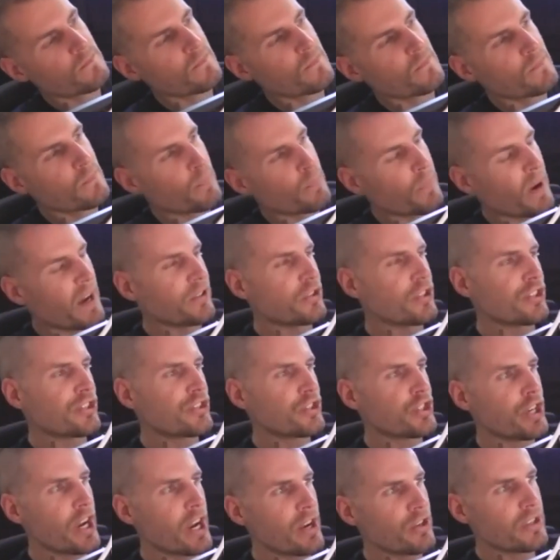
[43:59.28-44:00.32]
by just
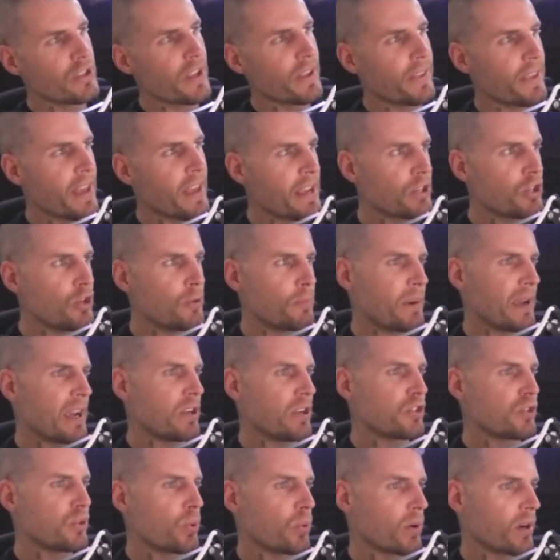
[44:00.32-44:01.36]
changing the thank you
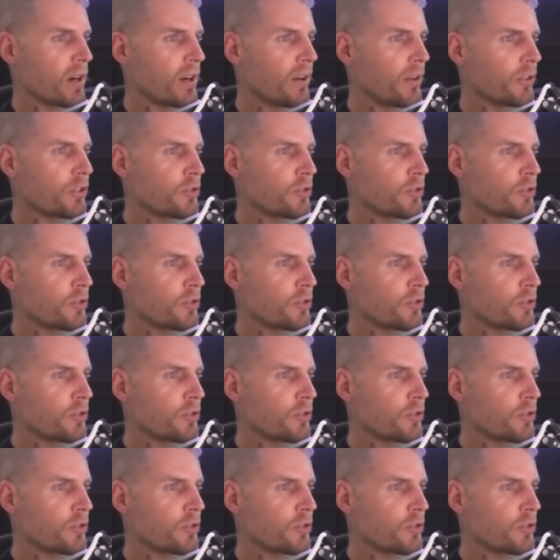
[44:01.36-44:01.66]
page URLs.